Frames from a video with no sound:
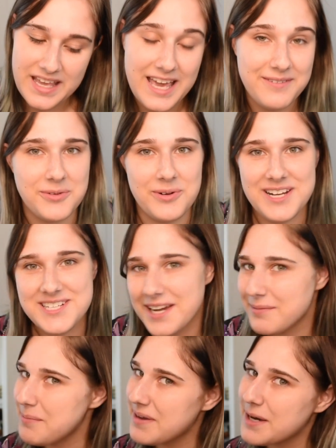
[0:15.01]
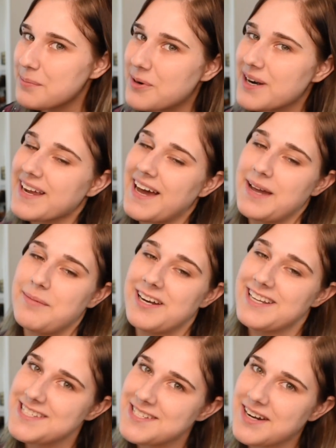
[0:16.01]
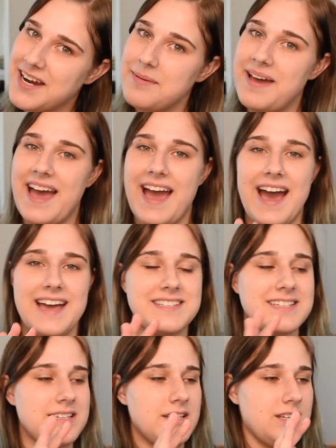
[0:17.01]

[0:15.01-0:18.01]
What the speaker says: If you want to check out my makeup work, I am on Instagram at